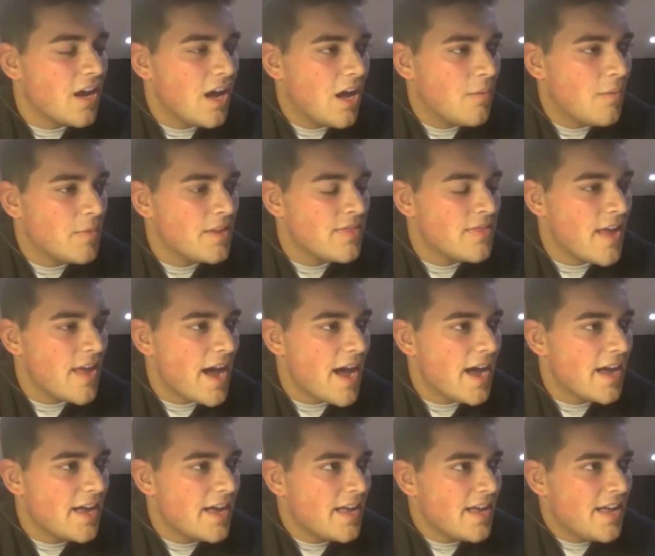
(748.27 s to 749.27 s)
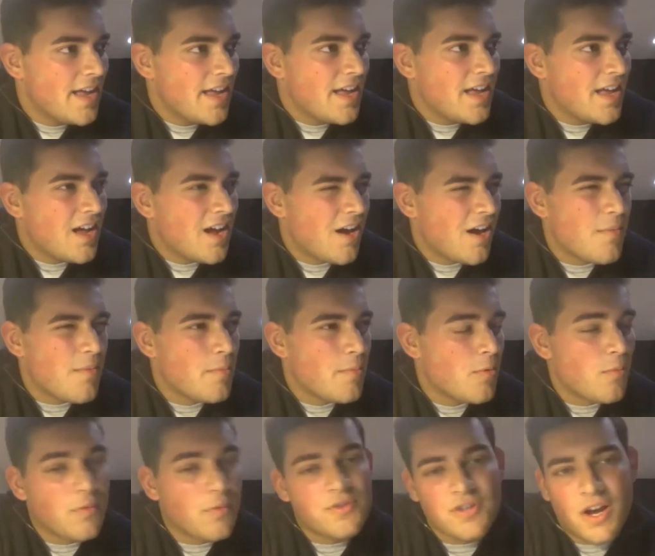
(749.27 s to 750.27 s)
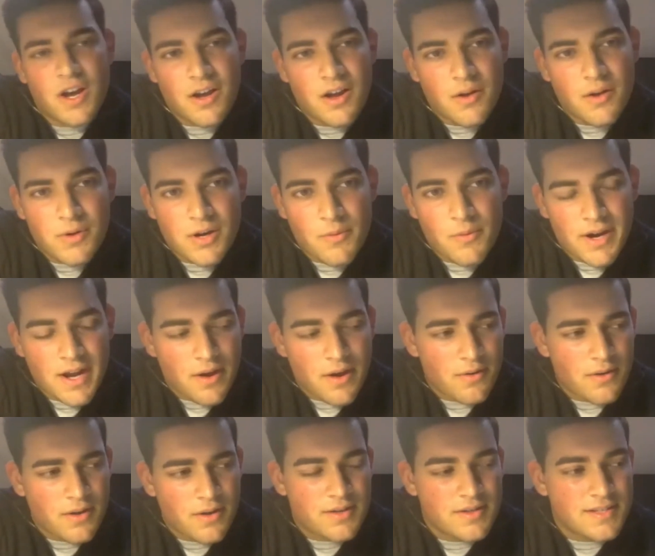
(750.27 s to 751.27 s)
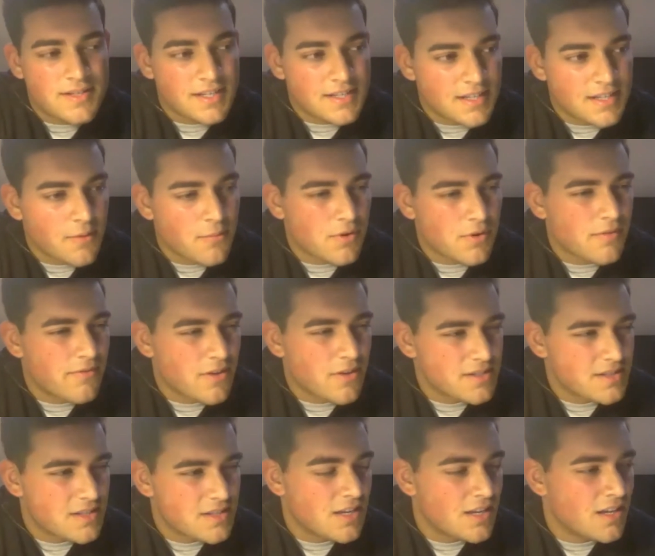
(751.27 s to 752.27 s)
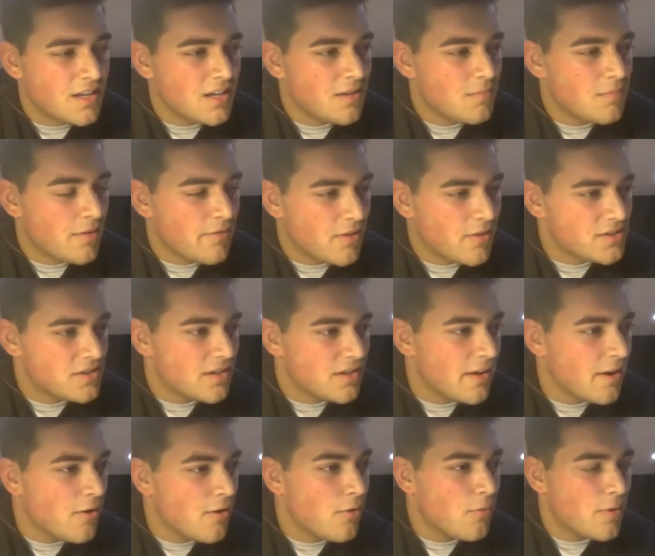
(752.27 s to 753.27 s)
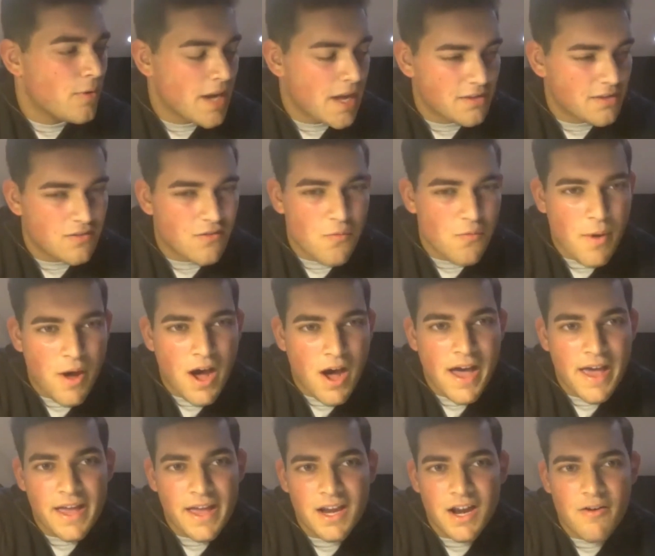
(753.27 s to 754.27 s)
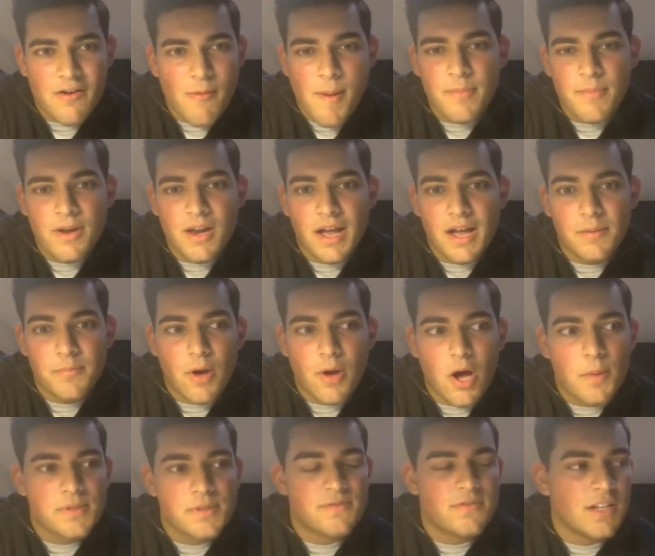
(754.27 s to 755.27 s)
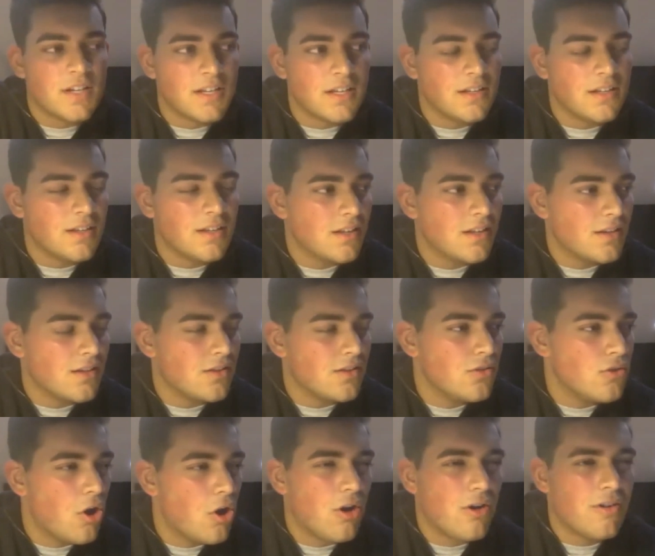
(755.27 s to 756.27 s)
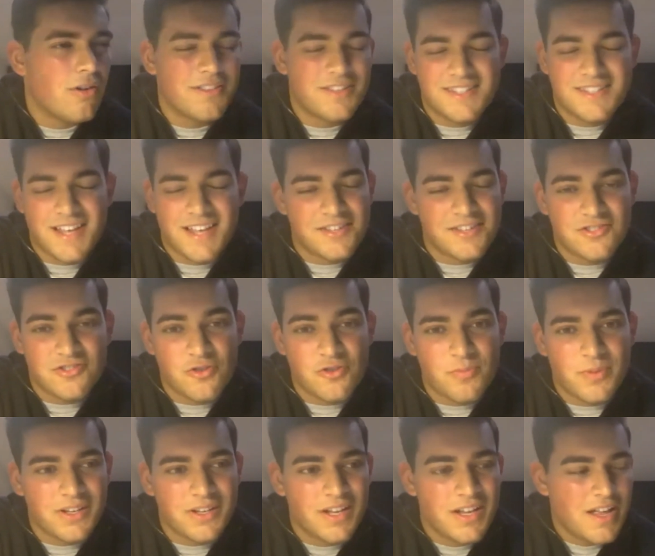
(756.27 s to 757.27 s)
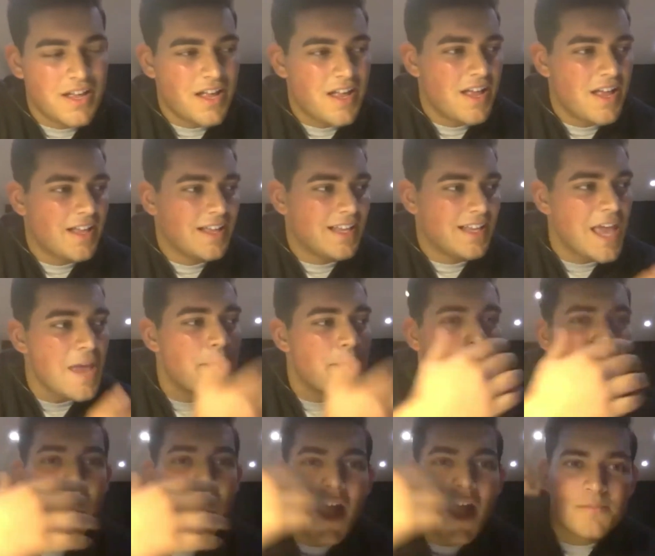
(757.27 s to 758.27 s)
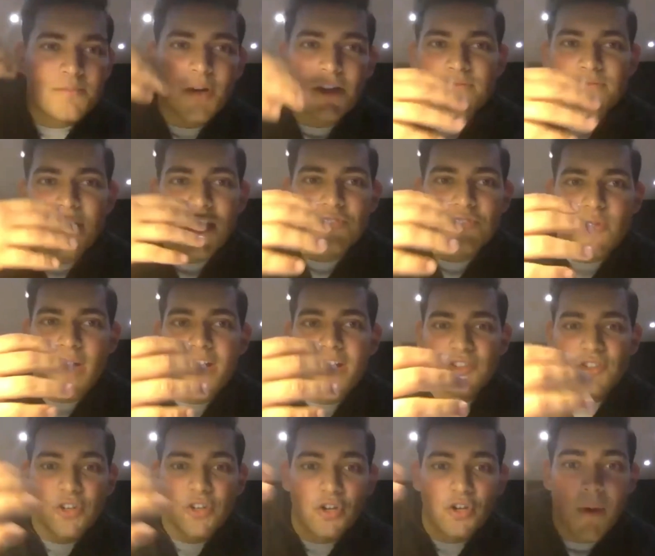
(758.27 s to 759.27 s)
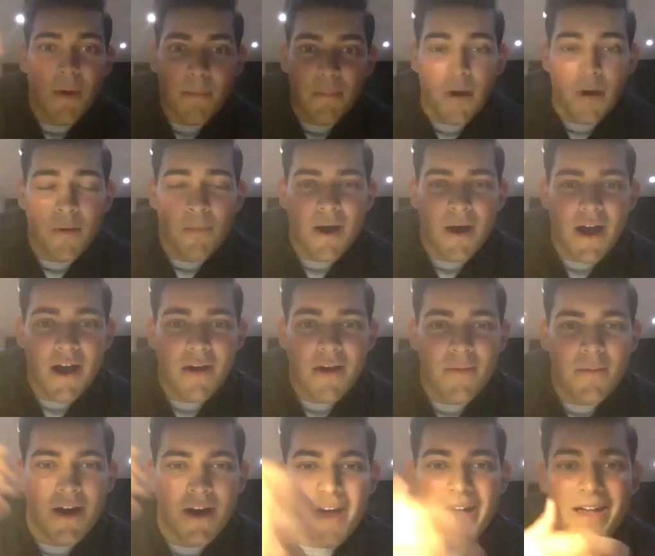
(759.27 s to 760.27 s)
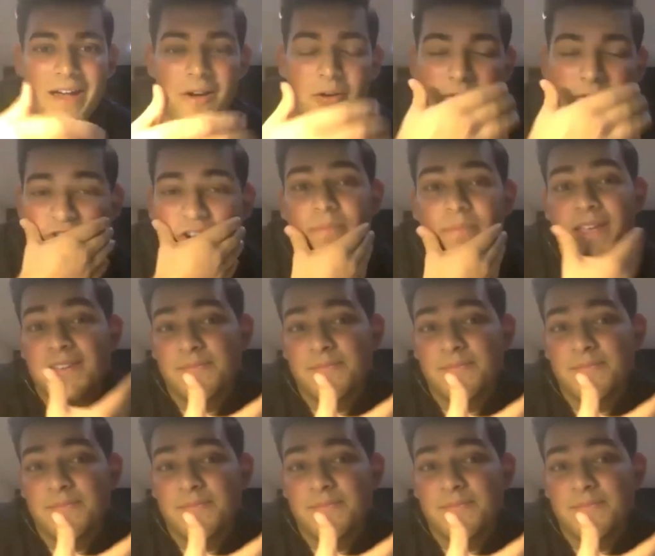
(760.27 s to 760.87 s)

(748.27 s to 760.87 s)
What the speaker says: in that I remember, when I went out 16, when I first did it, my first deal, went out to Dubai, and I remember purposefully, not, it sounds stupid, keeping as much facial hair as I could on my trying